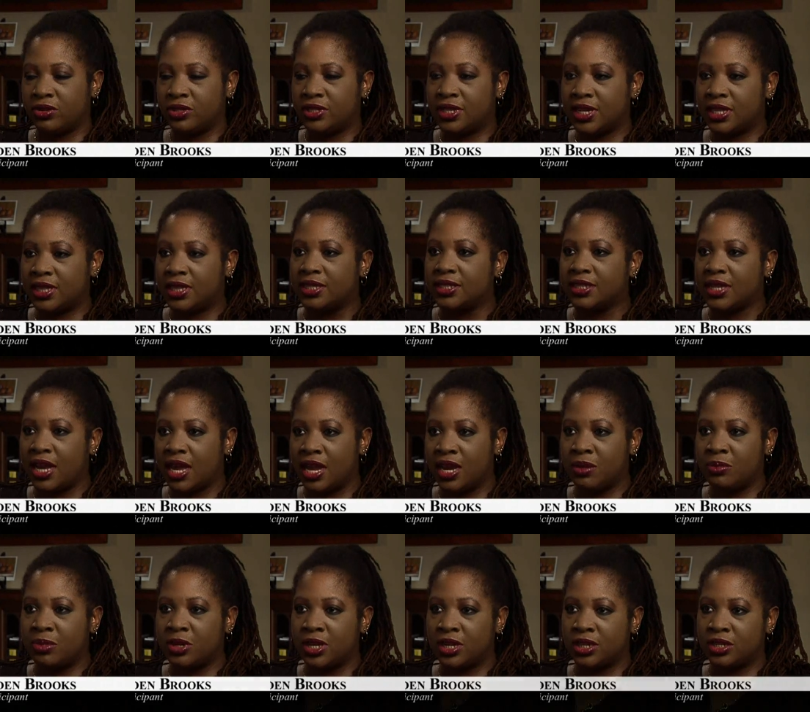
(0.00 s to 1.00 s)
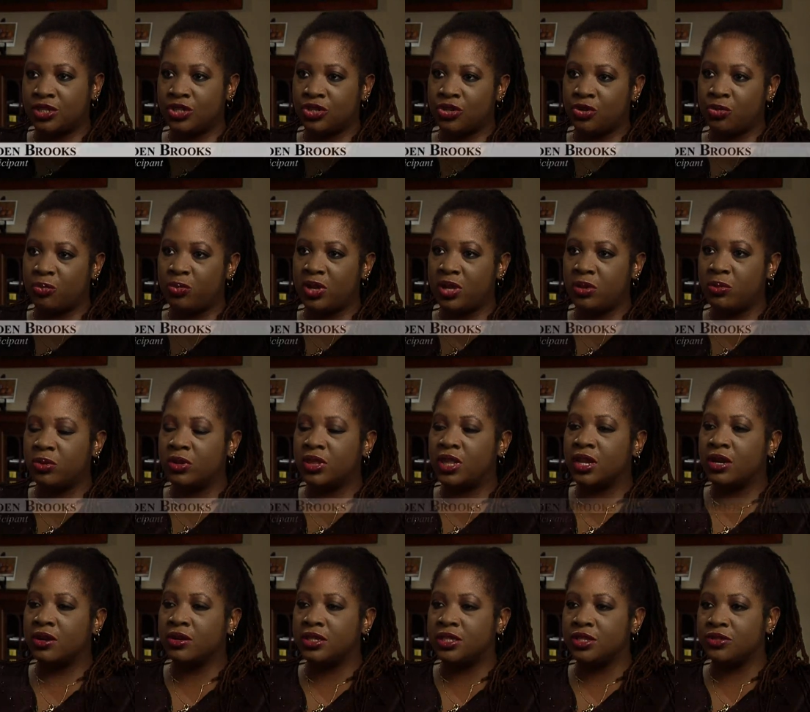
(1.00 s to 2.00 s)
if you don't take the time to get to know
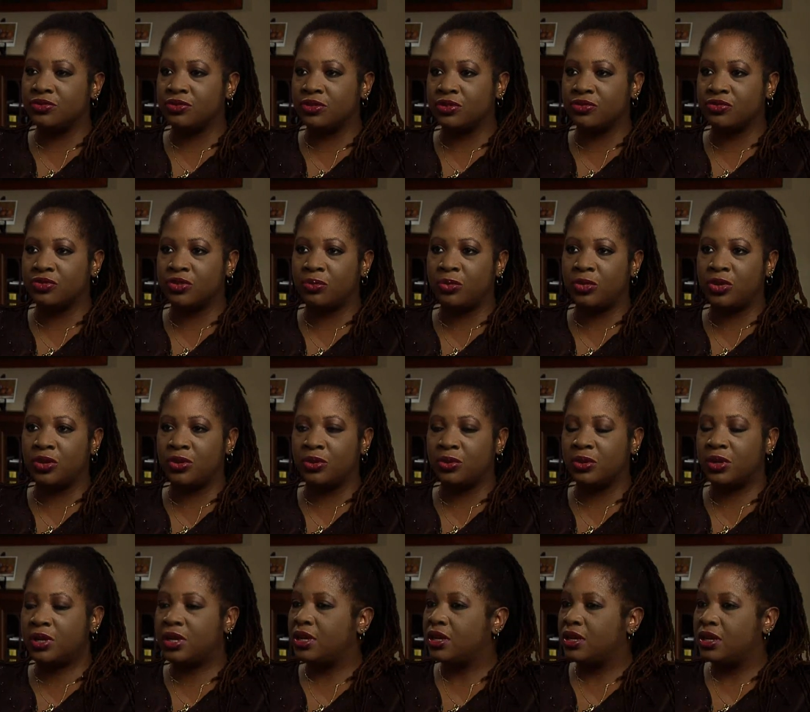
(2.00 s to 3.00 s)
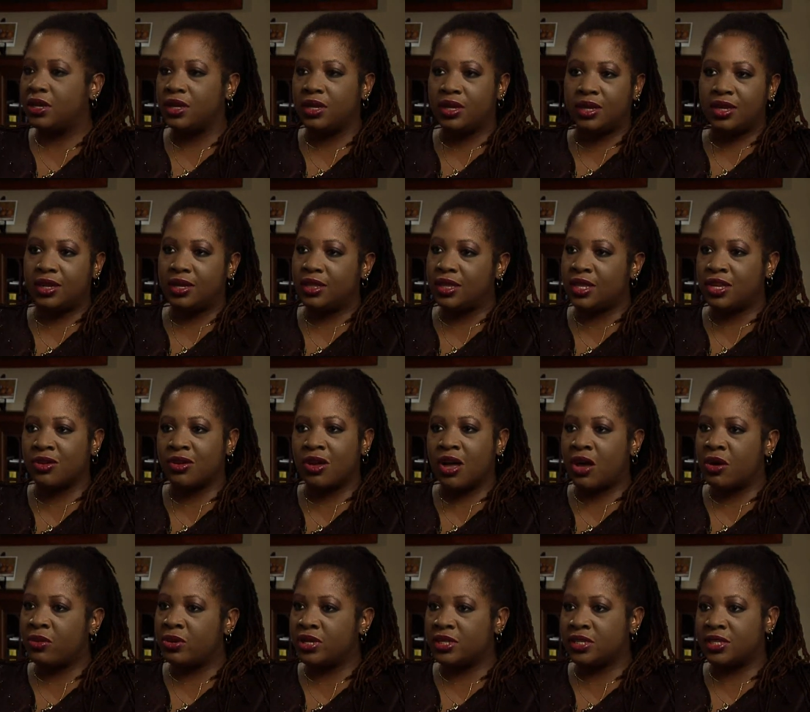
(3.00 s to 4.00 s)
people that are different from you,
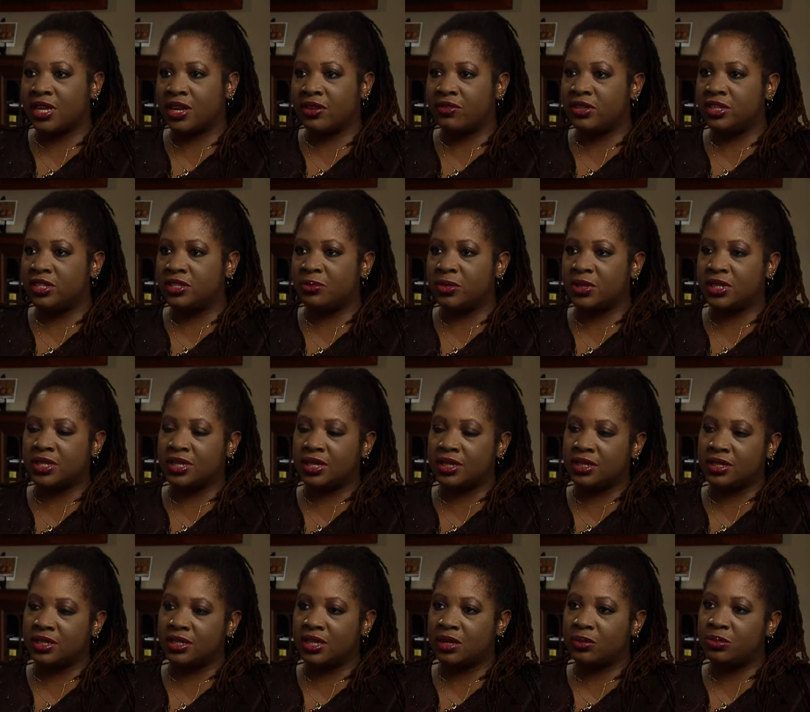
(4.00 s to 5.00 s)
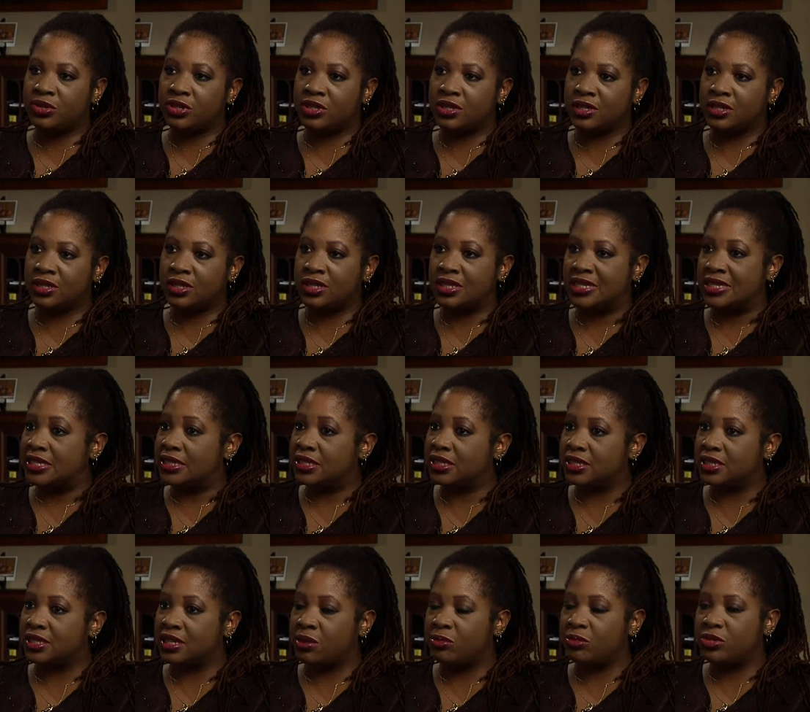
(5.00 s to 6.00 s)
then you'll always have these misconceptions
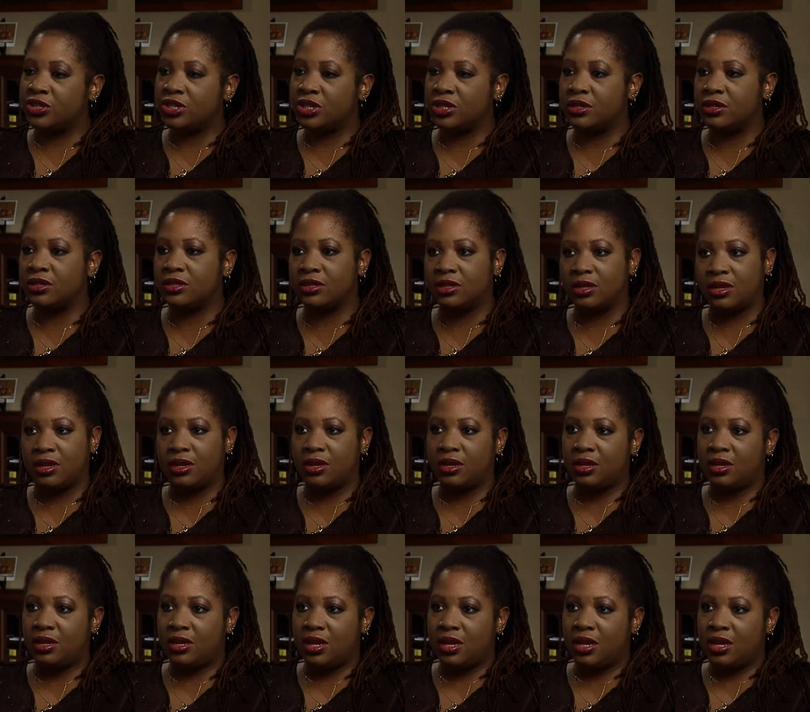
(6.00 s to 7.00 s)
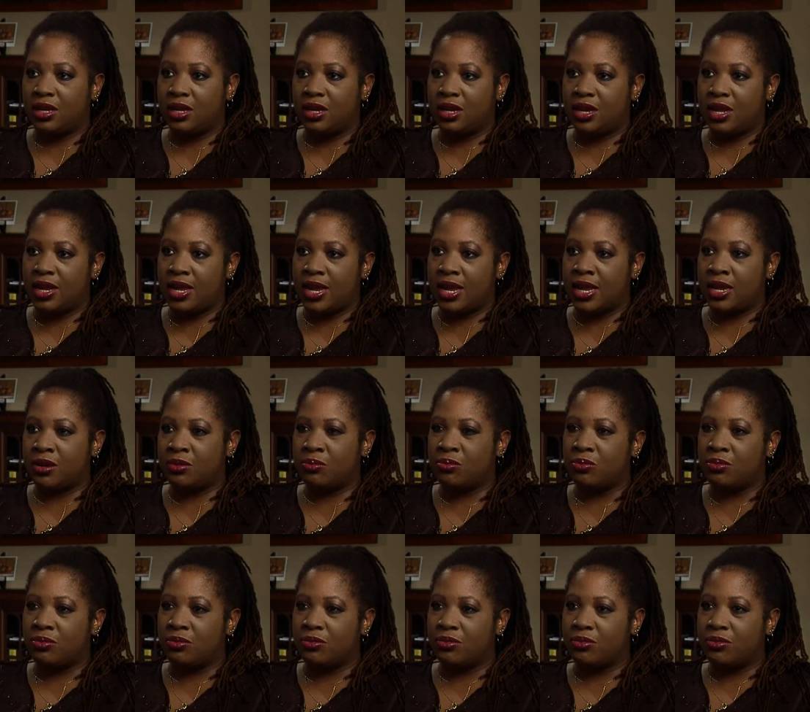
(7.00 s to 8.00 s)
and these assumptions
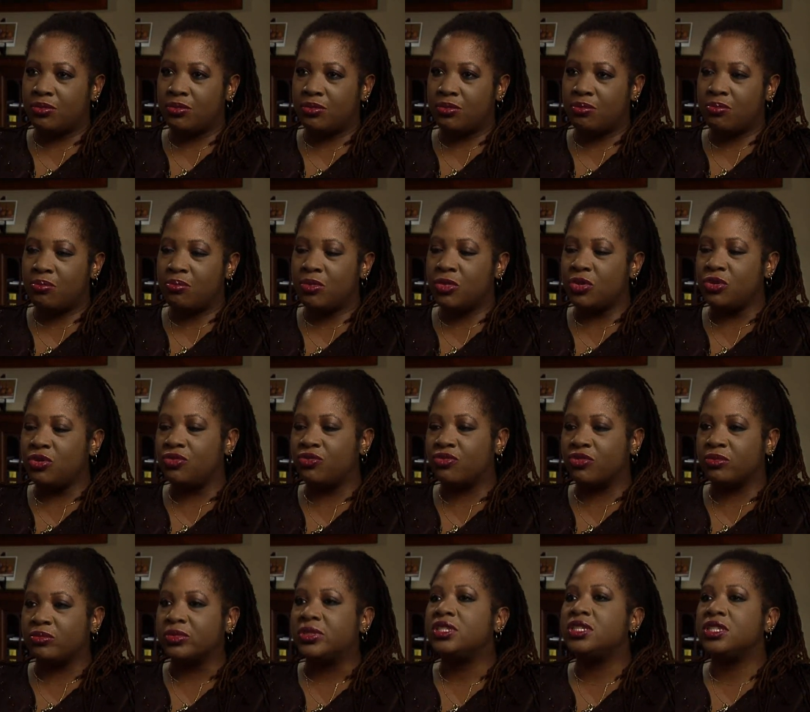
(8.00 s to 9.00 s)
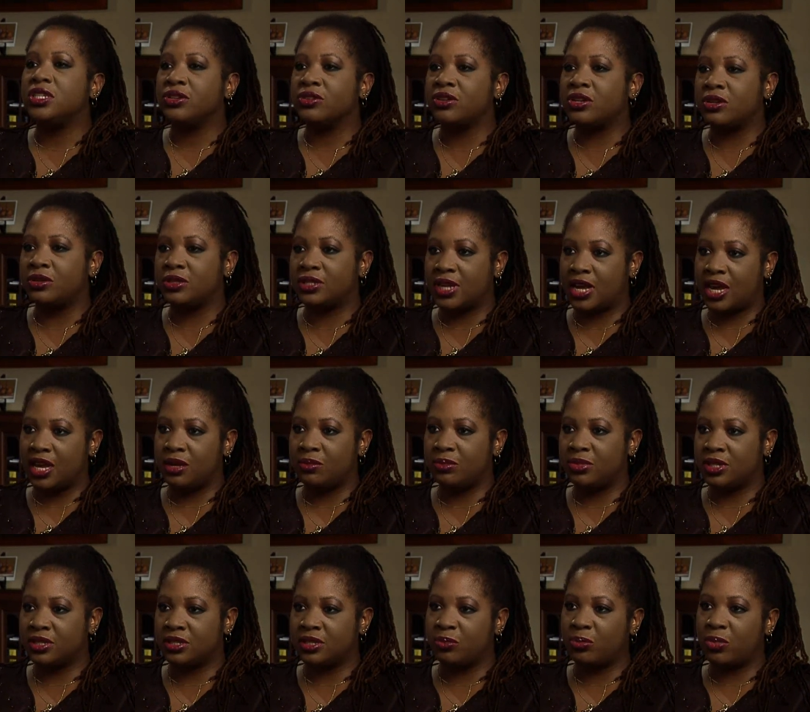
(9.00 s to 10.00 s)
and move from
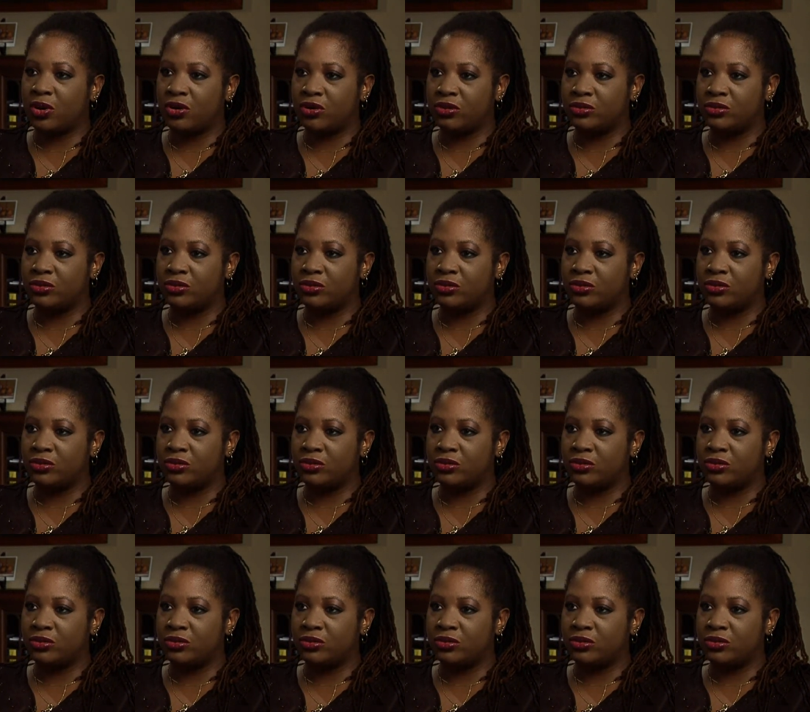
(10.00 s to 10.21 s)
stereotypes